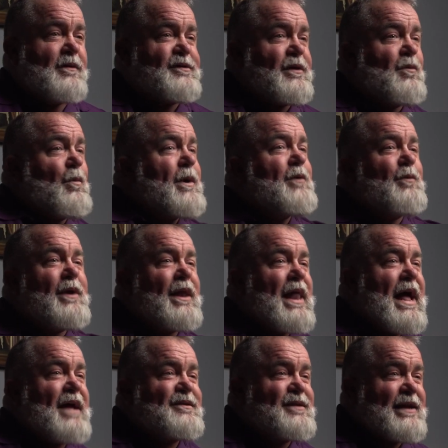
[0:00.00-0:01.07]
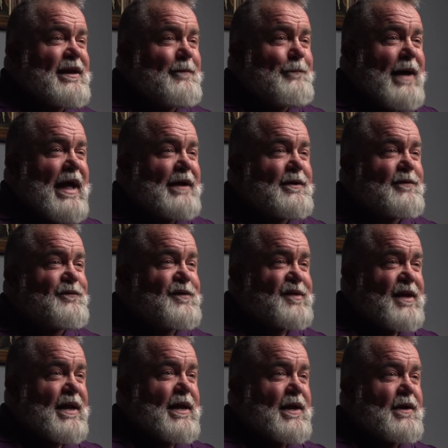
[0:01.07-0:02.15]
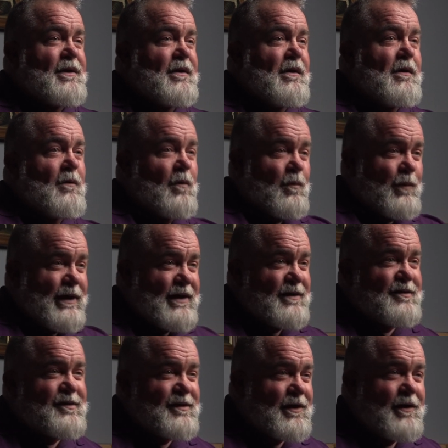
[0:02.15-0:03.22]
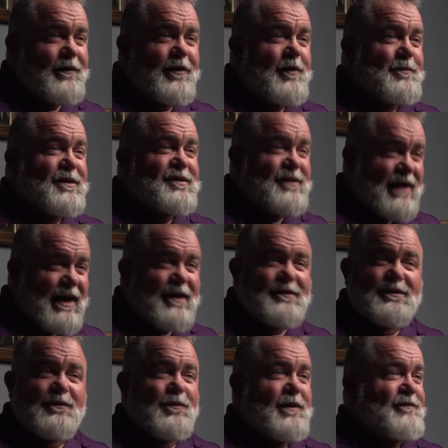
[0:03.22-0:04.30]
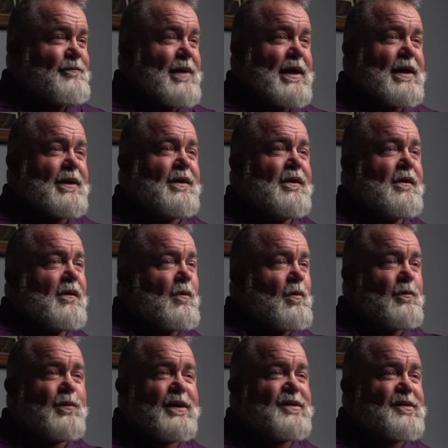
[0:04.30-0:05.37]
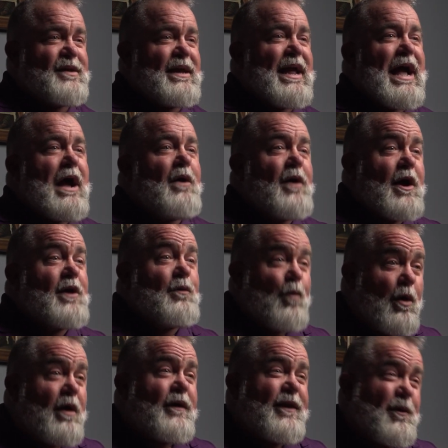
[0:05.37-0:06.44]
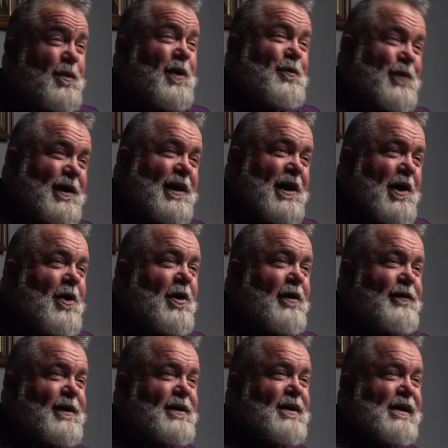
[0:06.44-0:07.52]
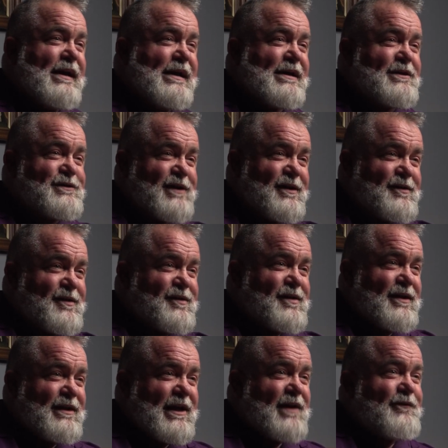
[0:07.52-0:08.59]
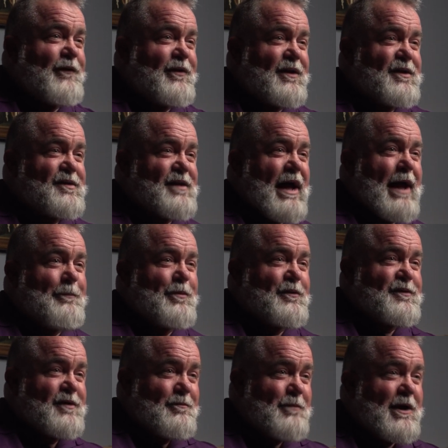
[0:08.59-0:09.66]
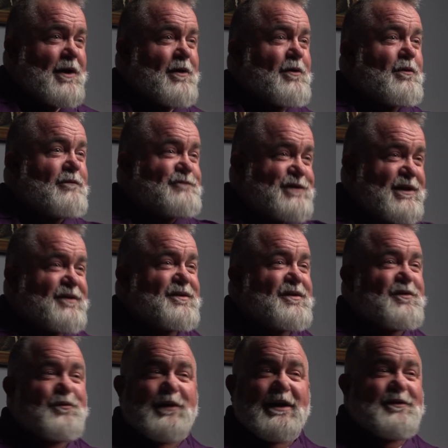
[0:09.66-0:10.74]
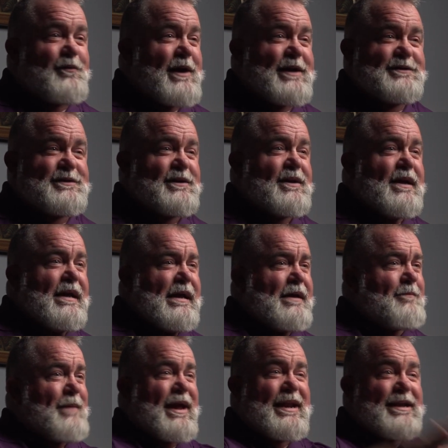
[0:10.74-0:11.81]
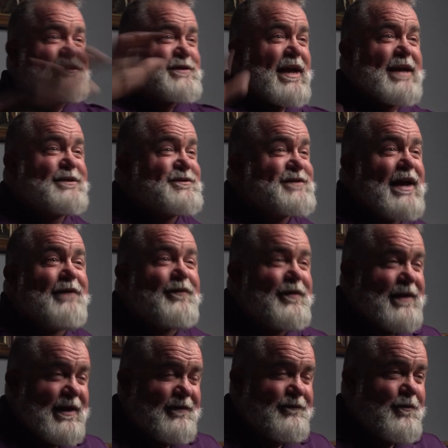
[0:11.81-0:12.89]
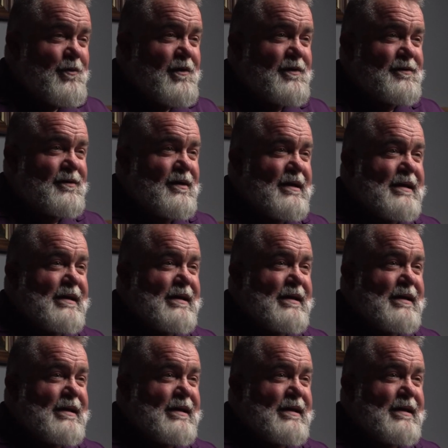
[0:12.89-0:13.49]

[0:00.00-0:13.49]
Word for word: See, when we realize the impact of sin, when we consider the mistakes that we've made, when we see how unworthy we really are, then just as it did for the disciples, the miracle of Jesus' resurrection, man, it changes everything for us.